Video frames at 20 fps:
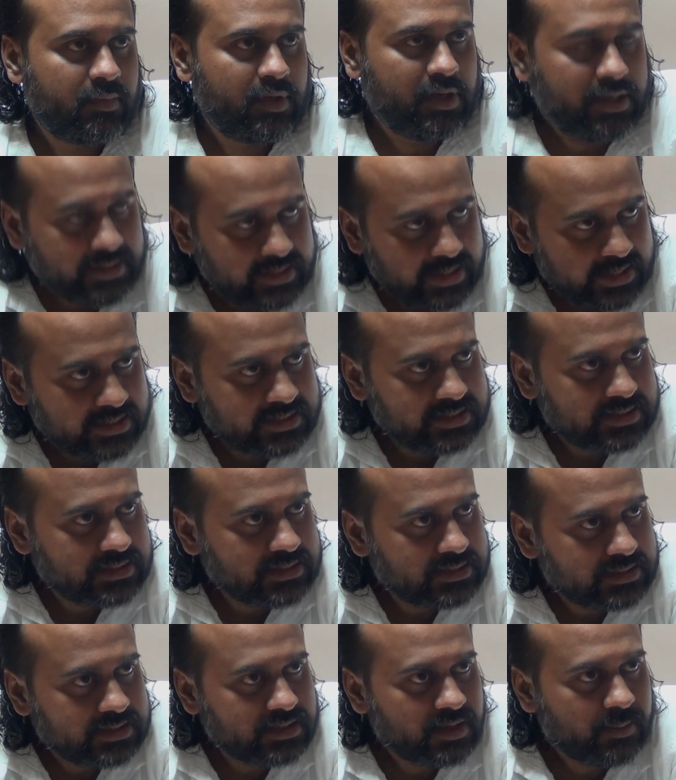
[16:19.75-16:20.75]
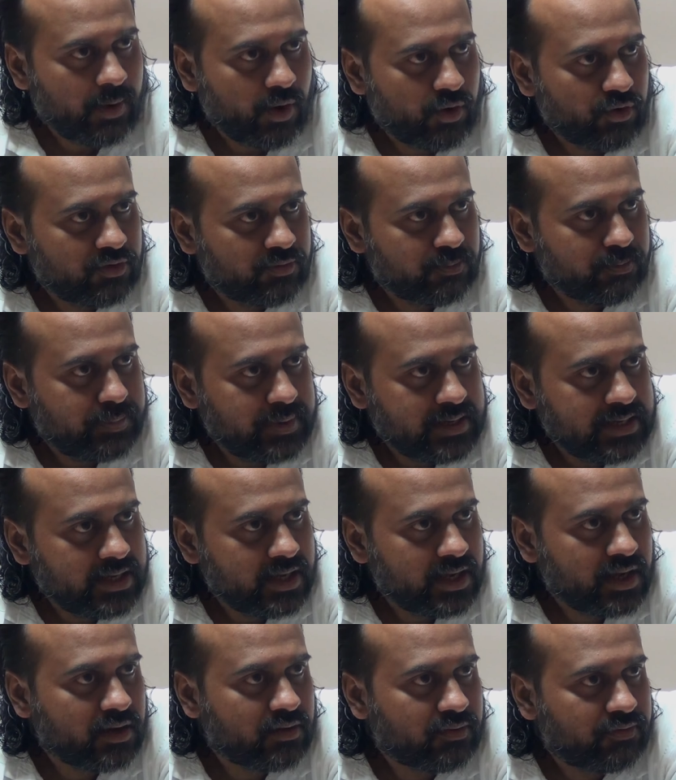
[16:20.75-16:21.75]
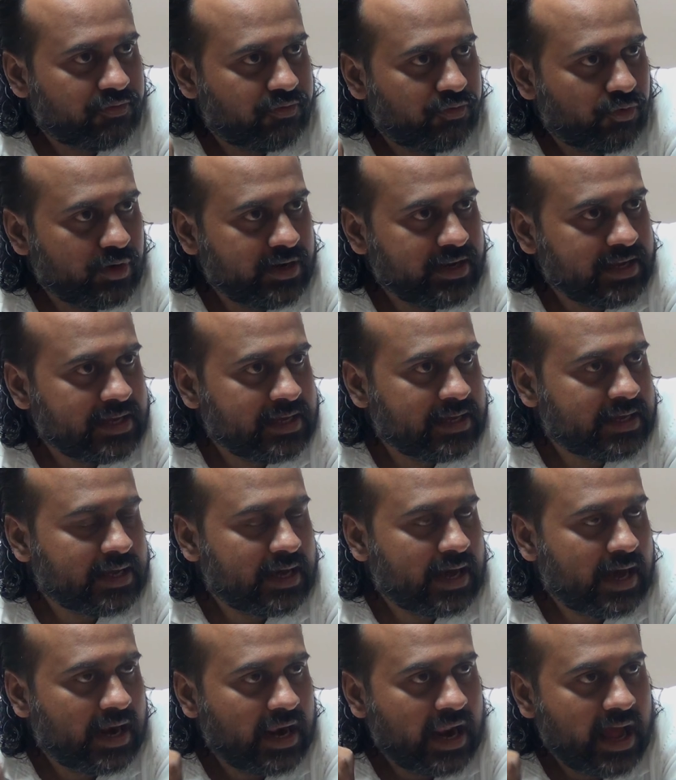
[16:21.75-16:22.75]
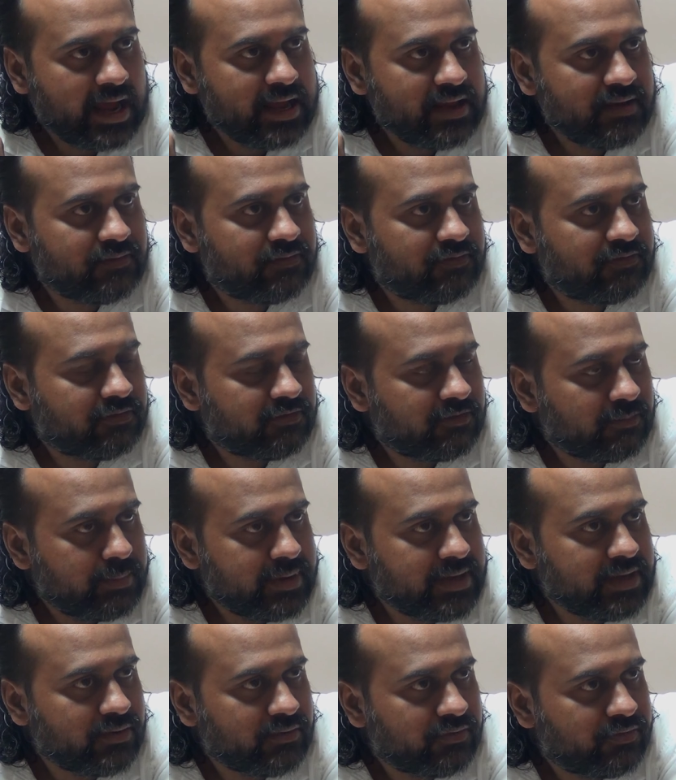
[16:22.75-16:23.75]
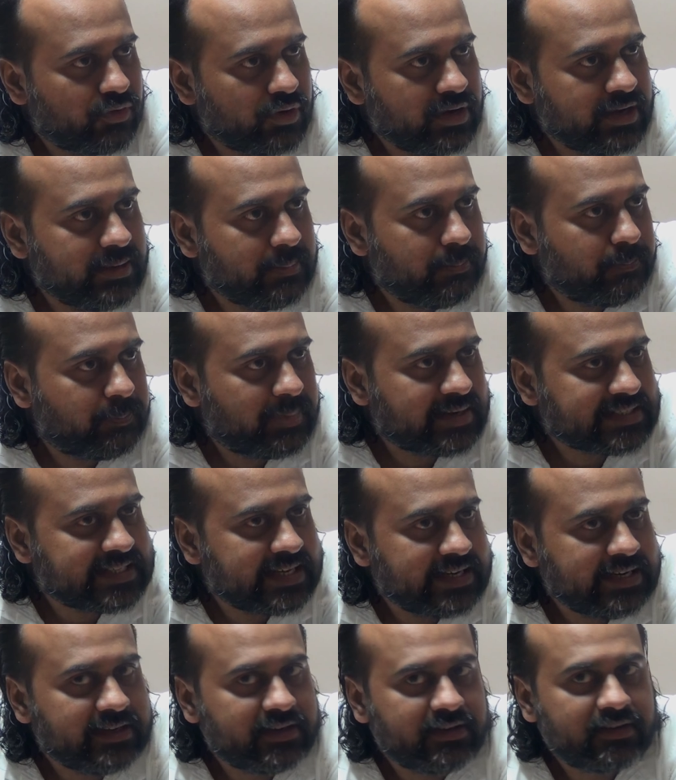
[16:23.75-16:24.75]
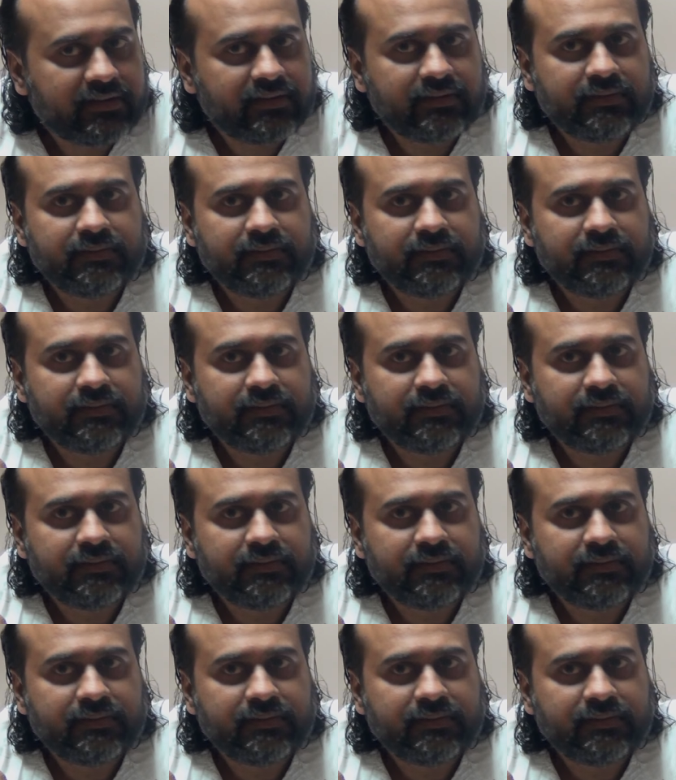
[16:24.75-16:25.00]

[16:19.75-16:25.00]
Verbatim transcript: Intelligence is about being fully alive, being fully present.